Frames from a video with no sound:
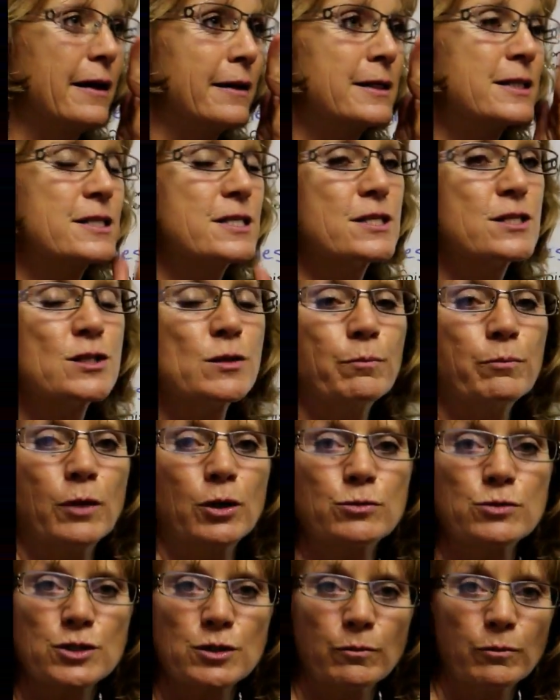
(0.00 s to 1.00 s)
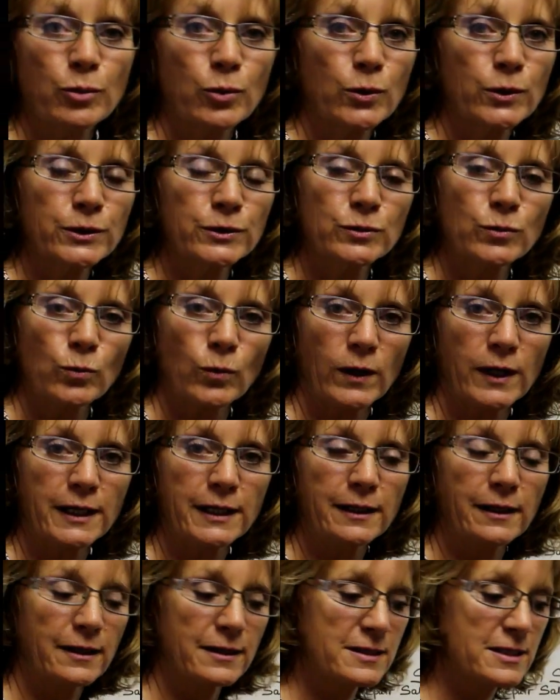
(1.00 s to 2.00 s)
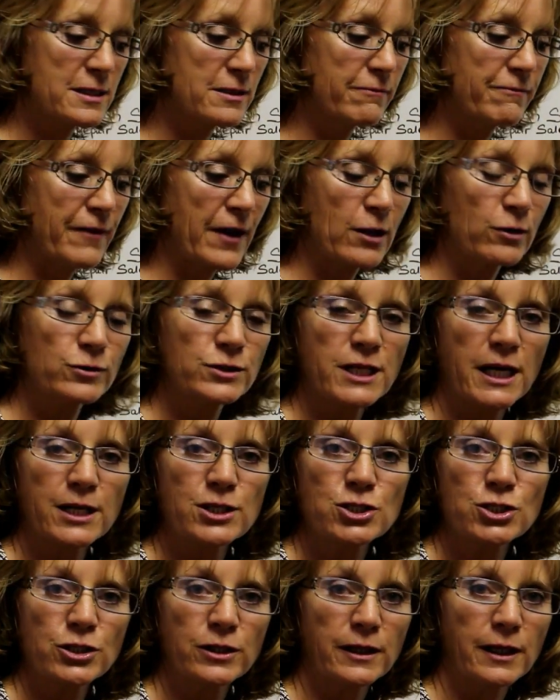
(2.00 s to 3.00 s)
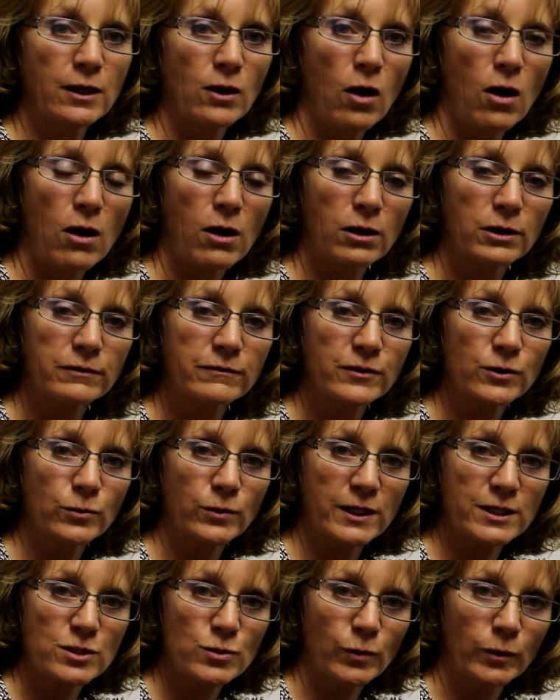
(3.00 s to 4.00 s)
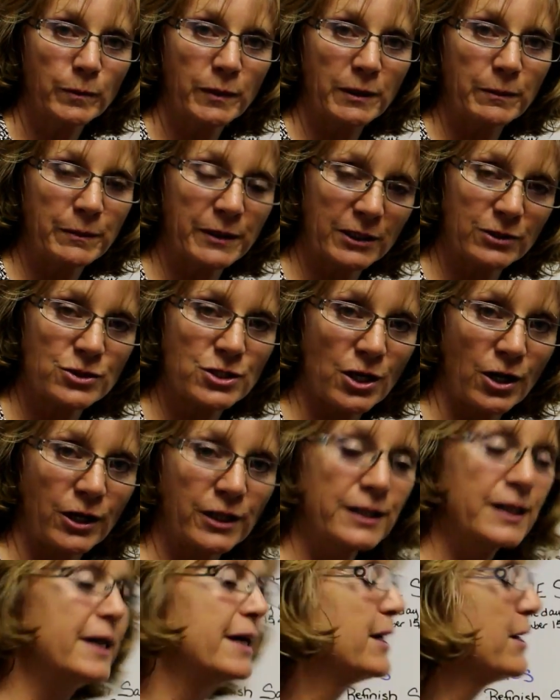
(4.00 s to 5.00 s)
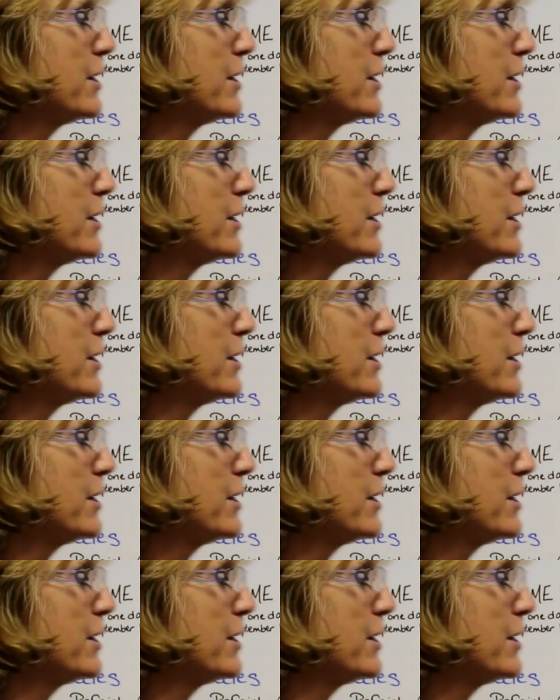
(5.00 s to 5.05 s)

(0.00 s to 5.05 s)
This is the most important one. It's the foundation that all of the rest will be built on.